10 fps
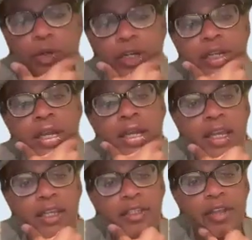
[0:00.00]
one,
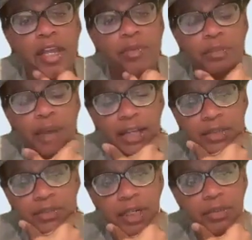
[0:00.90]
until they went back
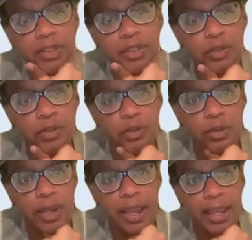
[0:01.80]
to public
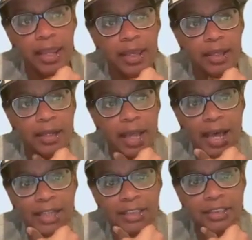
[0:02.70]
school. And
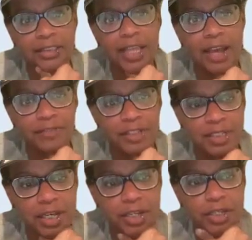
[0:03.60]
I just have to
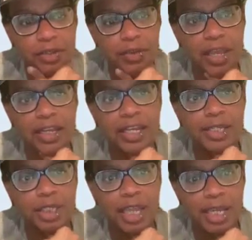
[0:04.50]
tell you that
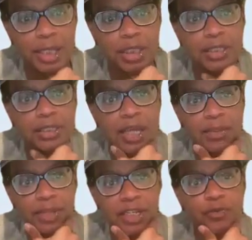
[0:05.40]
education is
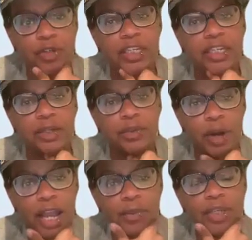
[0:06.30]
something, if we get it
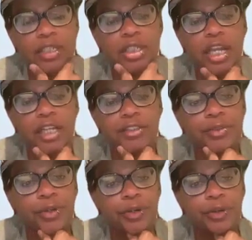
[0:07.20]
right, we can change
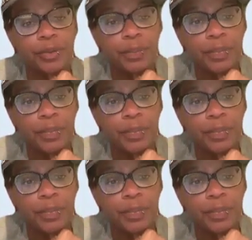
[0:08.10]
the world.